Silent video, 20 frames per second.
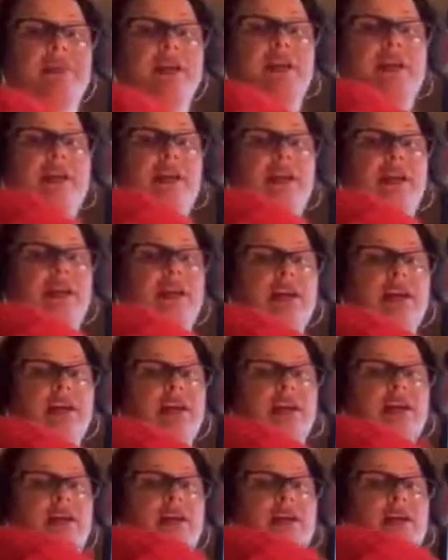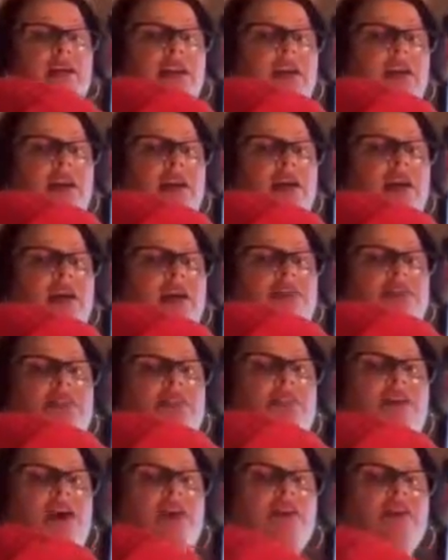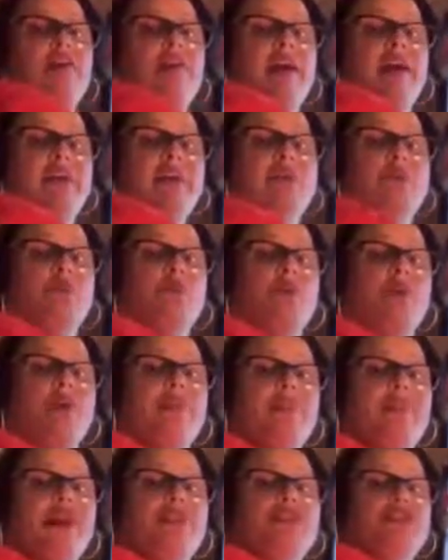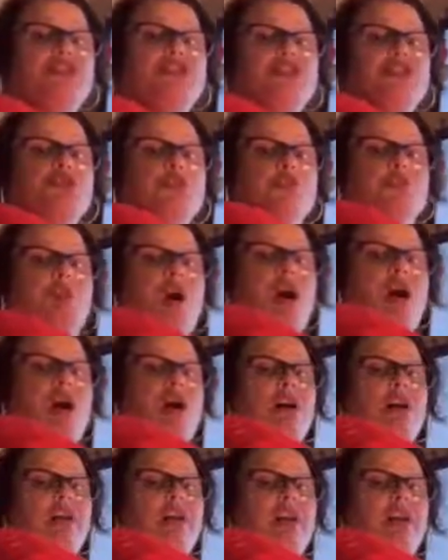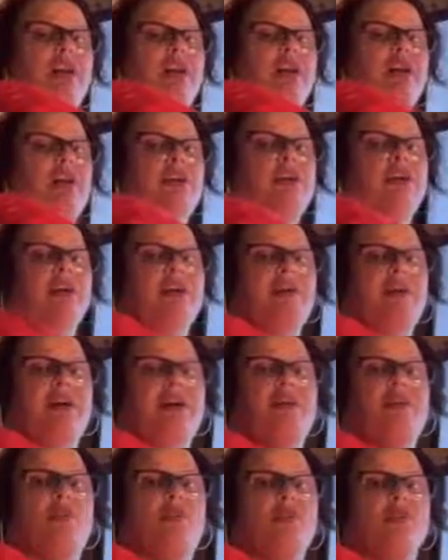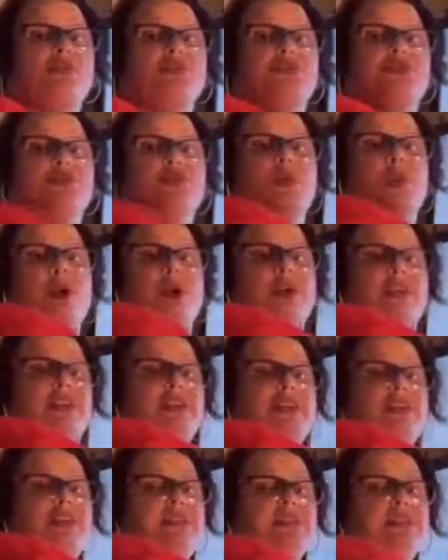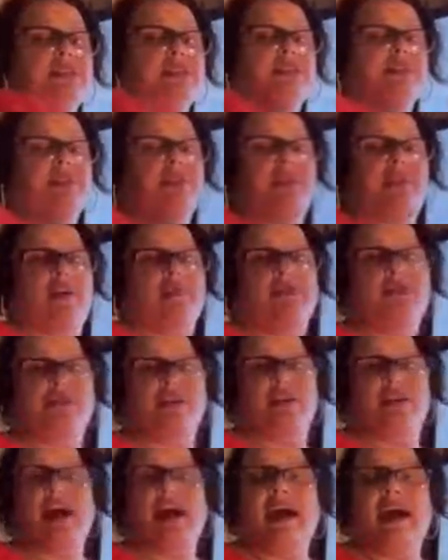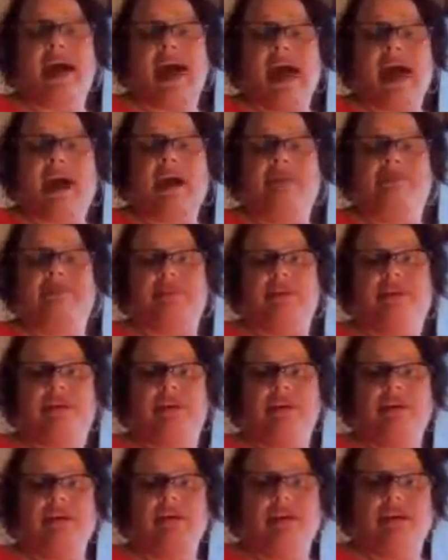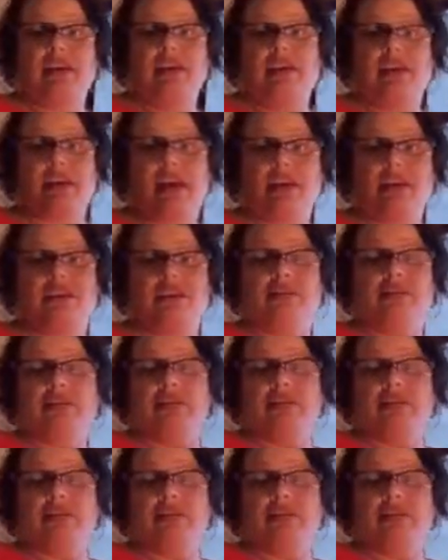and here and here, the longer lines are what they strongly agree with or strongly disagree that we should not have in our